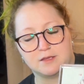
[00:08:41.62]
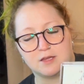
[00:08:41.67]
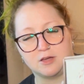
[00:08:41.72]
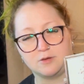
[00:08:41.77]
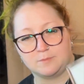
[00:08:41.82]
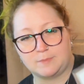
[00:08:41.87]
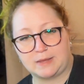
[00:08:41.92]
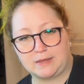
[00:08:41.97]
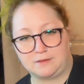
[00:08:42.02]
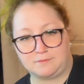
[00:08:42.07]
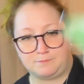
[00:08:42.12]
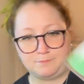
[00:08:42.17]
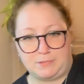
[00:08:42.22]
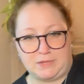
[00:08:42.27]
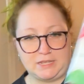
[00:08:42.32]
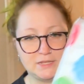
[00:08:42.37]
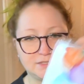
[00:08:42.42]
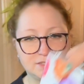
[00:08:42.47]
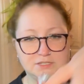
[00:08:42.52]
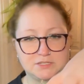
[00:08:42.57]
my
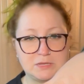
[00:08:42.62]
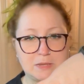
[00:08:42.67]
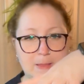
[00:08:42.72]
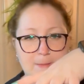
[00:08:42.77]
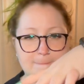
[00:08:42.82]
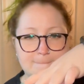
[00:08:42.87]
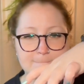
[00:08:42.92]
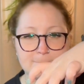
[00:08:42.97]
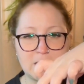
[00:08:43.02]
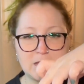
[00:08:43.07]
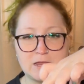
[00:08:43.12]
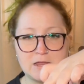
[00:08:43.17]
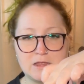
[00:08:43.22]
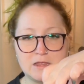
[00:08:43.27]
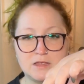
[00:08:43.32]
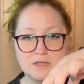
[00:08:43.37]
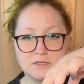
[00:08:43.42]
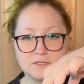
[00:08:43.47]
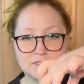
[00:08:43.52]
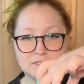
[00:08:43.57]
beads
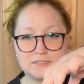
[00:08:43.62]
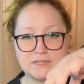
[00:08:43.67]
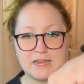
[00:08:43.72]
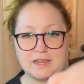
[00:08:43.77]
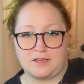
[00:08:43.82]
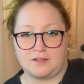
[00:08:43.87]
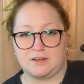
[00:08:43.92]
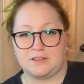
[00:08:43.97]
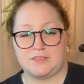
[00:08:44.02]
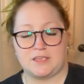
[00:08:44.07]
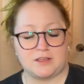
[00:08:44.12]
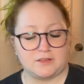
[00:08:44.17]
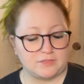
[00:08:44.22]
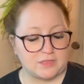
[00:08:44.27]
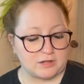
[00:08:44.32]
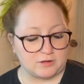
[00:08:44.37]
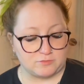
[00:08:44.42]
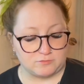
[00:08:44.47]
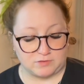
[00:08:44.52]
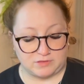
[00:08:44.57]
stay on in there. They
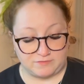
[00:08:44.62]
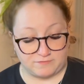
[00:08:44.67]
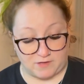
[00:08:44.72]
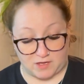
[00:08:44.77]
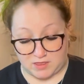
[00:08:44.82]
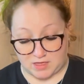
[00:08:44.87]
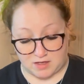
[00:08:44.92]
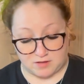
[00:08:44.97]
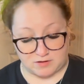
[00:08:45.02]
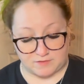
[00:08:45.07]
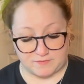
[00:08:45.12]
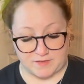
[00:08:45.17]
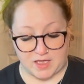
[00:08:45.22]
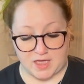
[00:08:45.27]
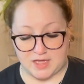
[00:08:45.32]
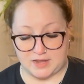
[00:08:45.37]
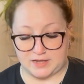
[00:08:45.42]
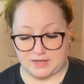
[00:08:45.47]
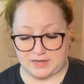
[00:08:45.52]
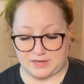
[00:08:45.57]
don't really fall out. I've not
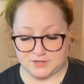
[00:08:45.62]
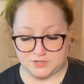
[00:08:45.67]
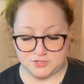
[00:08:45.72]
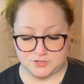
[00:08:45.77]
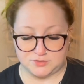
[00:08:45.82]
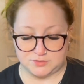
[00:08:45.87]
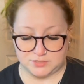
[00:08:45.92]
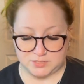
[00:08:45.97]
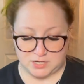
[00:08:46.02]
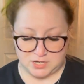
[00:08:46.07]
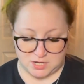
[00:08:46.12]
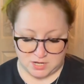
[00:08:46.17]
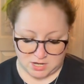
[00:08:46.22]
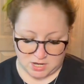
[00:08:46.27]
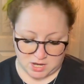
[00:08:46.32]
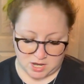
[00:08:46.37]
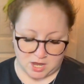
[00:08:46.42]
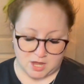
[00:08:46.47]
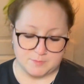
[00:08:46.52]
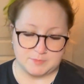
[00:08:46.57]
had any issues.
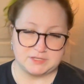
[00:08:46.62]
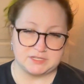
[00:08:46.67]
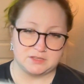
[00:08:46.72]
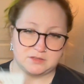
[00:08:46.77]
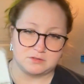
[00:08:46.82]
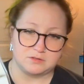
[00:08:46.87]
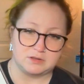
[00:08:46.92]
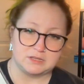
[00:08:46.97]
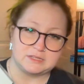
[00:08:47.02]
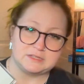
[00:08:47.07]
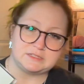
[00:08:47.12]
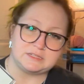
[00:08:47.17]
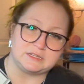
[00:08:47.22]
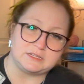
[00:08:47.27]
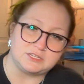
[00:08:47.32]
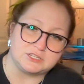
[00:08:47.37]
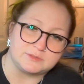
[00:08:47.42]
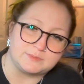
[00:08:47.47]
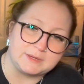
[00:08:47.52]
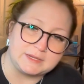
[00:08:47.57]
It's a little linty
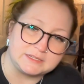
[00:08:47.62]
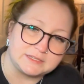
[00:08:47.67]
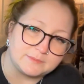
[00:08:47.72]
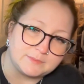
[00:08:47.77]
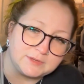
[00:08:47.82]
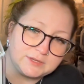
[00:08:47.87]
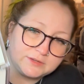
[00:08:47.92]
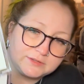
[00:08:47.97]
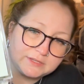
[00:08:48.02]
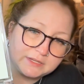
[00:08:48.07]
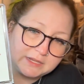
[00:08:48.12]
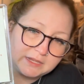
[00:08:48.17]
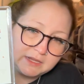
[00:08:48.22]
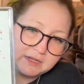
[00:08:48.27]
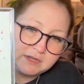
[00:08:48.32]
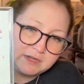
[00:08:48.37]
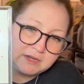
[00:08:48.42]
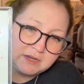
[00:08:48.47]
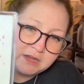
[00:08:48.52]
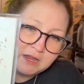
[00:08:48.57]
just because I've been using
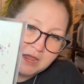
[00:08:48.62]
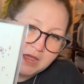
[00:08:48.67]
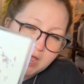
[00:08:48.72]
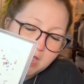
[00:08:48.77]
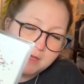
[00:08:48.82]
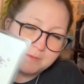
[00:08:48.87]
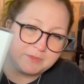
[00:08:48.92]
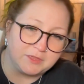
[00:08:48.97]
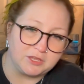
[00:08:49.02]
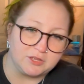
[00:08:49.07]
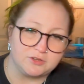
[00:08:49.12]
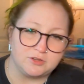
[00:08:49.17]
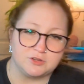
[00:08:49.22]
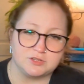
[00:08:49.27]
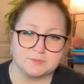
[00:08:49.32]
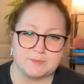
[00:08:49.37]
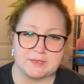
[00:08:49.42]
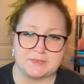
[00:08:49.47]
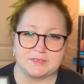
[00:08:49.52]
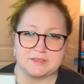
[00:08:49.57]
it. The good news
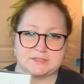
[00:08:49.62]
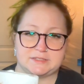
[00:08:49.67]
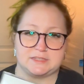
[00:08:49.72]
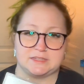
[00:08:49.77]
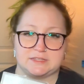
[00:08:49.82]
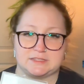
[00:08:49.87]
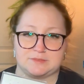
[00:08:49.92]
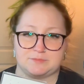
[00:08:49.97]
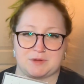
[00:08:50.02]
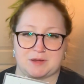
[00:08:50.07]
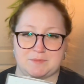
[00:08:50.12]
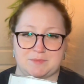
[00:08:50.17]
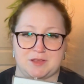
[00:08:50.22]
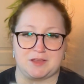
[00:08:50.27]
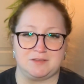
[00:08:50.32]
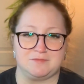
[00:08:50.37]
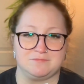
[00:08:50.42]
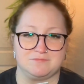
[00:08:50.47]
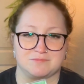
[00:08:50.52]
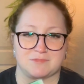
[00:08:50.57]
about this is when I'm
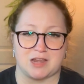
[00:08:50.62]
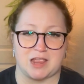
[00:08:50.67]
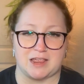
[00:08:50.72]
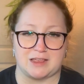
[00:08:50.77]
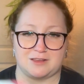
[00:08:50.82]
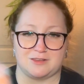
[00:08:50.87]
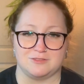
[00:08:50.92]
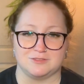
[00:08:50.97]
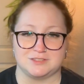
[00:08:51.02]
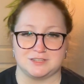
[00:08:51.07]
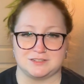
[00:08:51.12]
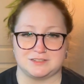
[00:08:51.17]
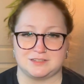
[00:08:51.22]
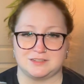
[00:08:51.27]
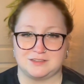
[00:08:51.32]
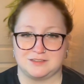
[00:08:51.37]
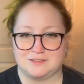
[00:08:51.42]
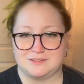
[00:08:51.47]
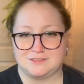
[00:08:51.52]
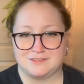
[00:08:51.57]
done, I close
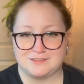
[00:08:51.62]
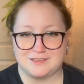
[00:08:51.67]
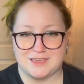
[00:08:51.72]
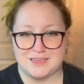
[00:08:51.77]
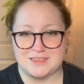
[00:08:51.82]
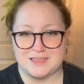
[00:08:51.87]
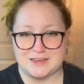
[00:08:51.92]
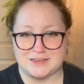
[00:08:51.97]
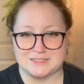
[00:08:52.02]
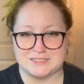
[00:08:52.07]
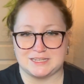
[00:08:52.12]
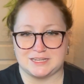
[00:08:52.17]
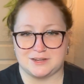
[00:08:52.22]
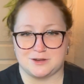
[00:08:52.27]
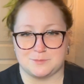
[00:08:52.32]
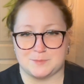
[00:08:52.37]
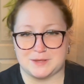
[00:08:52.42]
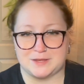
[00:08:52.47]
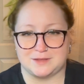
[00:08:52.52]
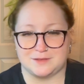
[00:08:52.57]
it, and I can stick it
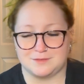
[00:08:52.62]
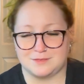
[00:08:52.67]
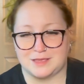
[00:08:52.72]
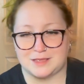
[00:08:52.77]
on my